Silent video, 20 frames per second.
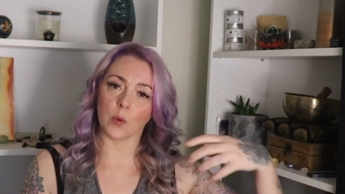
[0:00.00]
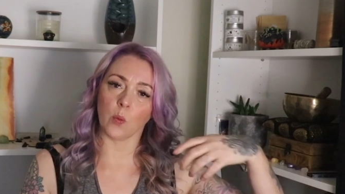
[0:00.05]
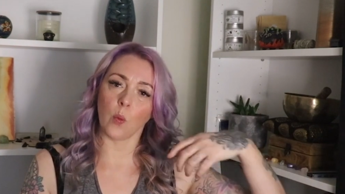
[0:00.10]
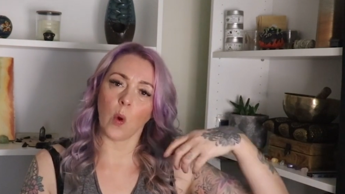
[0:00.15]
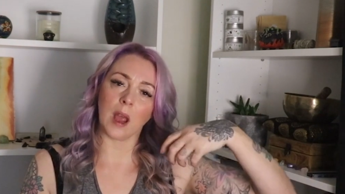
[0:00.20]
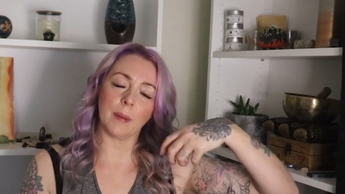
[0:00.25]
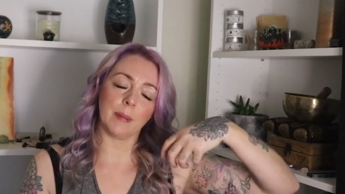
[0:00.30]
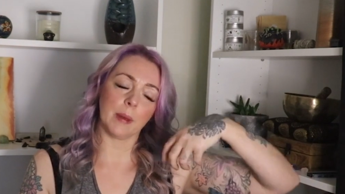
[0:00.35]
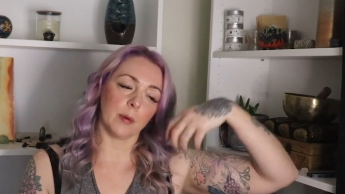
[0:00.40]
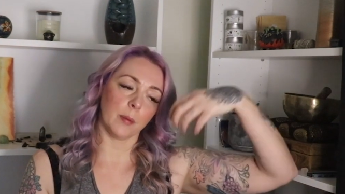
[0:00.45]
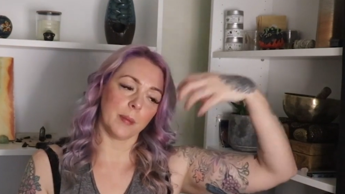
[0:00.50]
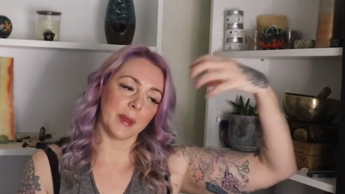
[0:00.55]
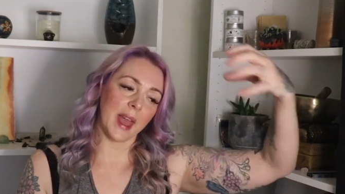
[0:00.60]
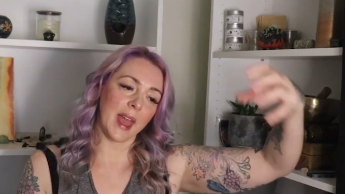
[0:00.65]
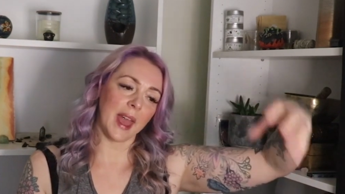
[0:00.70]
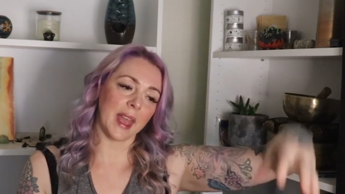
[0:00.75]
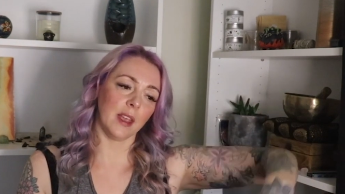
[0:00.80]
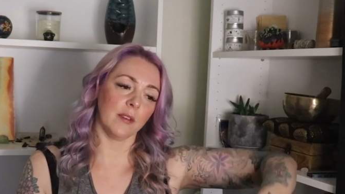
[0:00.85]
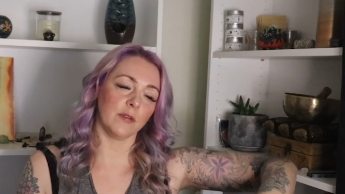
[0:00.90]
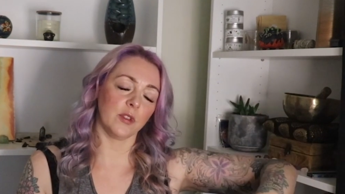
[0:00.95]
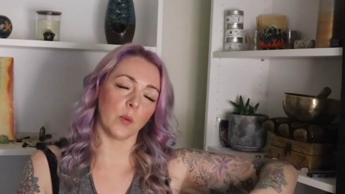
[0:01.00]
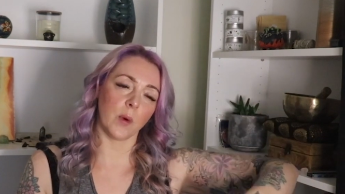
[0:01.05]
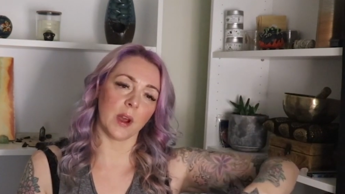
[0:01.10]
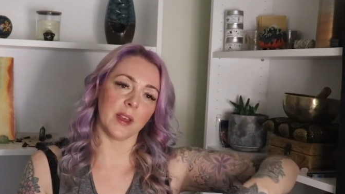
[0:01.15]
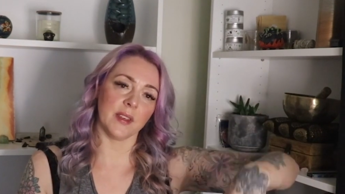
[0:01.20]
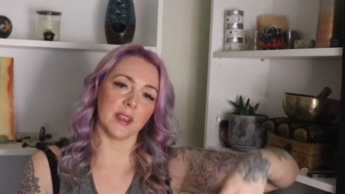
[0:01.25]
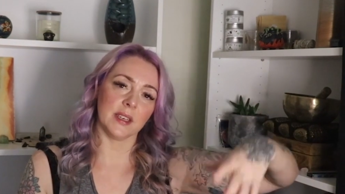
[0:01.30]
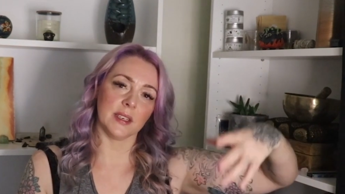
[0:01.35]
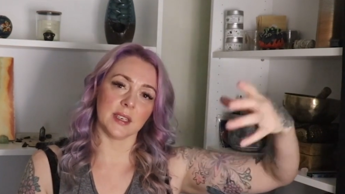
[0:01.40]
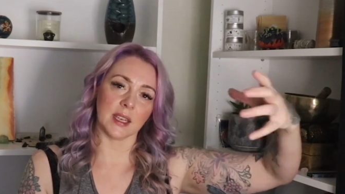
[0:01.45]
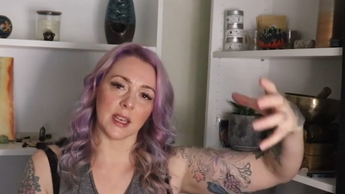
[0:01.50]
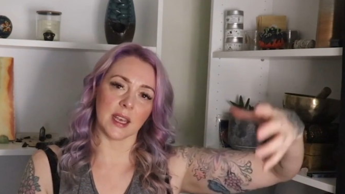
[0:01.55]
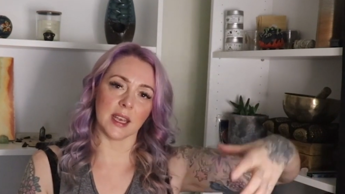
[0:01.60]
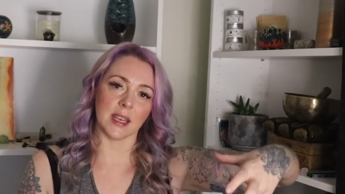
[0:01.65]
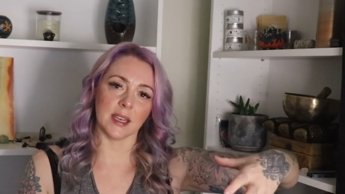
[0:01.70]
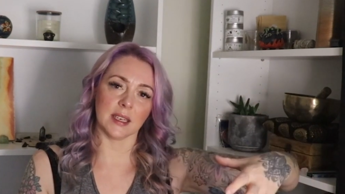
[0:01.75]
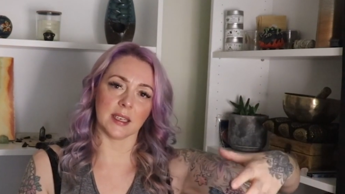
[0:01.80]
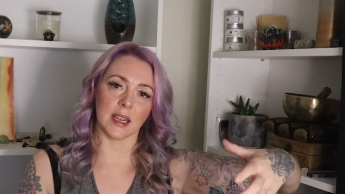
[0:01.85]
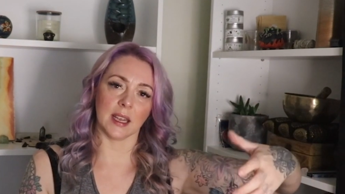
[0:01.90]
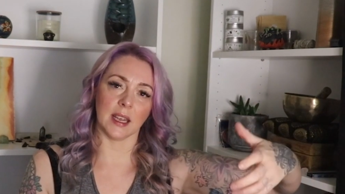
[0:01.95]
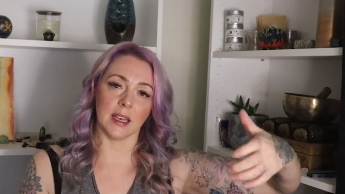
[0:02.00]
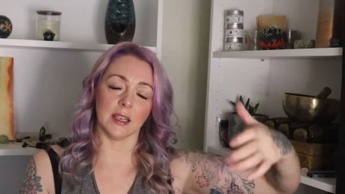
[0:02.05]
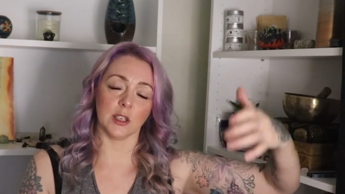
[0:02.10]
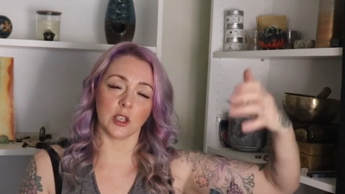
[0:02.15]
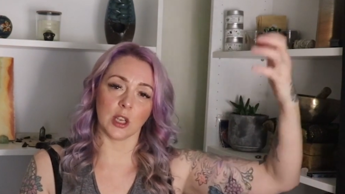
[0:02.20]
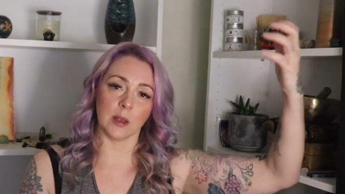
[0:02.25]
and why people behaved the way they did in